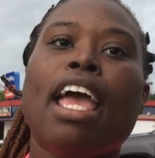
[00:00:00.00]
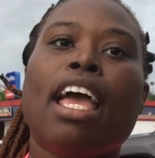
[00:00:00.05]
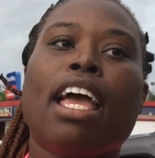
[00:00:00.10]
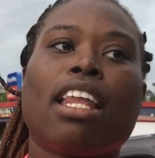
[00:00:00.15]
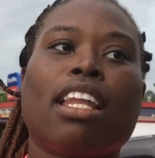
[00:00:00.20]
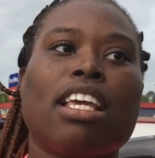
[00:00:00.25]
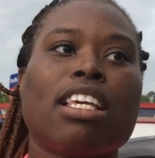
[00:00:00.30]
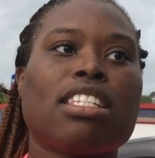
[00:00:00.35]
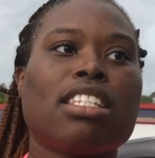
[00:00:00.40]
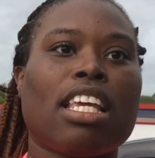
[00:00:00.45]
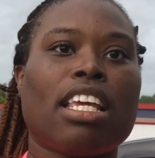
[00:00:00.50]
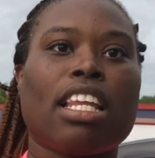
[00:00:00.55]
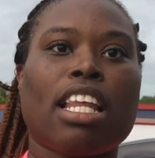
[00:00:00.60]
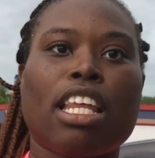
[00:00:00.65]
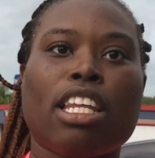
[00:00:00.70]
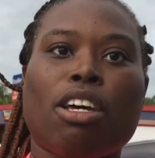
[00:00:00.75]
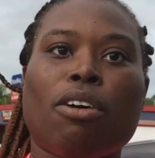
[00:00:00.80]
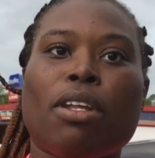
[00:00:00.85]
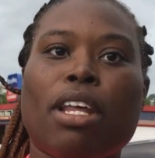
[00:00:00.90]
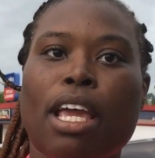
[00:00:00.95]
And next thing I
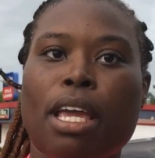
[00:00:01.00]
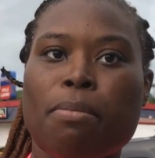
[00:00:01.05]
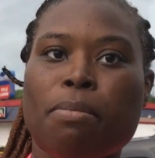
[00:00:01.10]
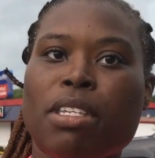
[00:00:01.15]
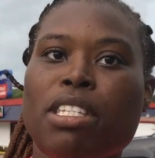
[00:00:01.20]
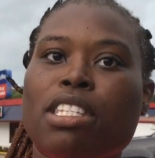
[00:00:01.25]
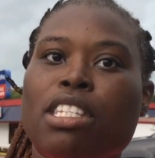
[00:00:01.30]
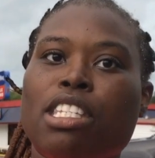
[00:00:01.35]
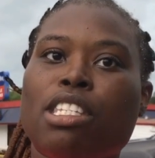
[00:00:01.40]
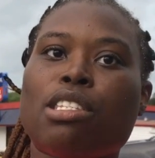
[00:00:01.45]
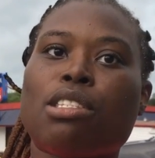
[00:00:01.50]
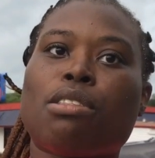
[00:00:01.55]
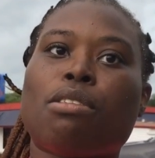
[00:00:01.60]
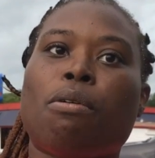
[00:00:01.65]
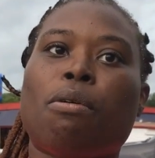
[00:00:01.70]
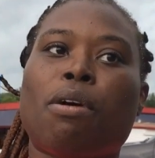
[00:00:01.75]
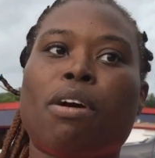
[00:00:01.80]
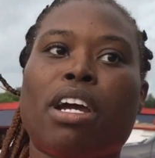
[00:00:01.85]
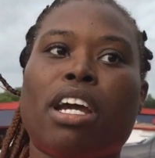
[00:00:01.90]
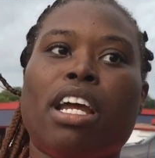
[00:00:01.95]
know, the ABC
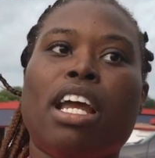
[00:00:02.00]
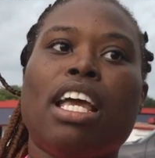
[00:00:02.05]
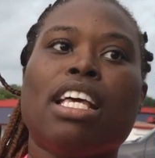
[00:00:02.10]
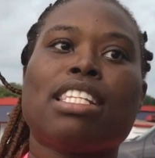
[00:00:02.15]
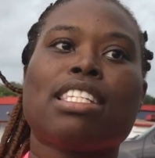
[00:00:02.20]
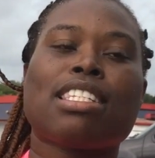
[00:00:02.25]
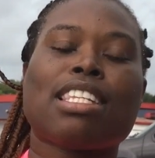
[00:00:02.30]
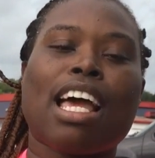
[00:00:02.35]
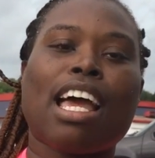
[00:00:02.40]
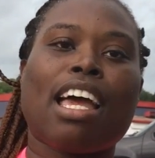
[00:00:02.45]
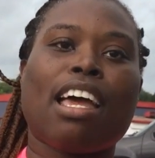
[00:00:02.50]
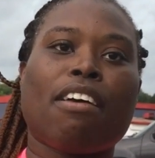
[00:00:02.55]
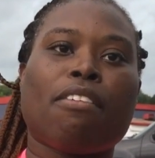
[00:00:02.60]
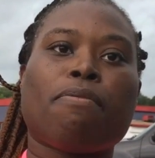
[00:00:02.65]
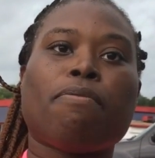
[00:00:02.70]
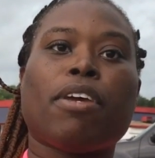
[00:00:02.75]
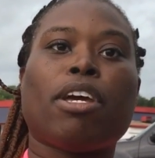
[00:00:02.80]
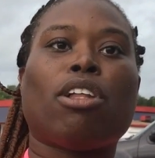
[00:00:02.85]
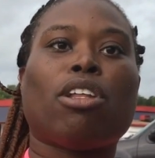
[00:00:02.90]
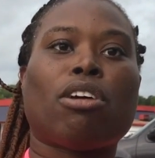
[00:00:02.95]
store sign
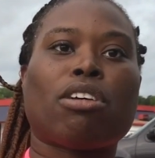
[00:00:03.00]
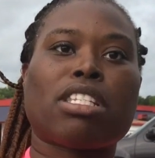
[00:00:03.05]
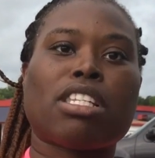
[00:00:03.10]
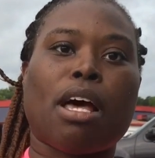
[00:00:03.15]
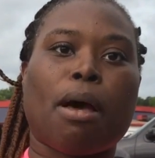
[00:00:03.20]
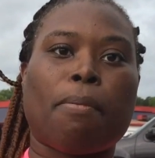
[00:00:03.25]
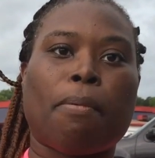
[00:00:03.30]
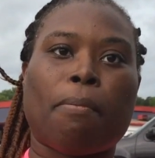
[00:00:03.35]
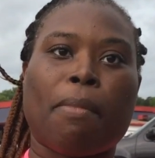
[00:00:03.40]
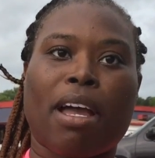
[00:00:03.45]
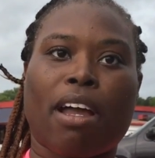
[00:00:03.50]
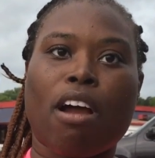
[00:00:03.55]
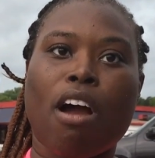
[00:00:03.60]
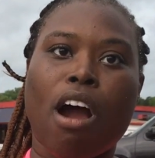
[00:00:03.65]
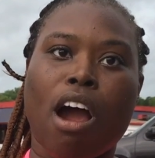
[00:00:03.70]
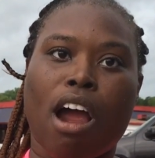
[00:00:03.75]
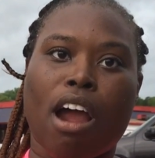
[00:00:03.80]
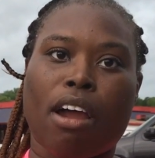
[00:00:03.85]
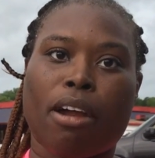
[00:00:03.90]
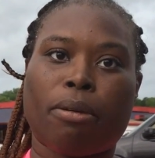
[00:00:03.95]
fell on top of my
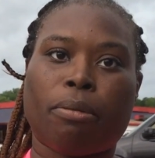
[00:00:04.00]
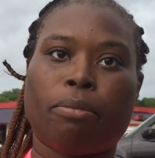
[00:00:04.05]
car.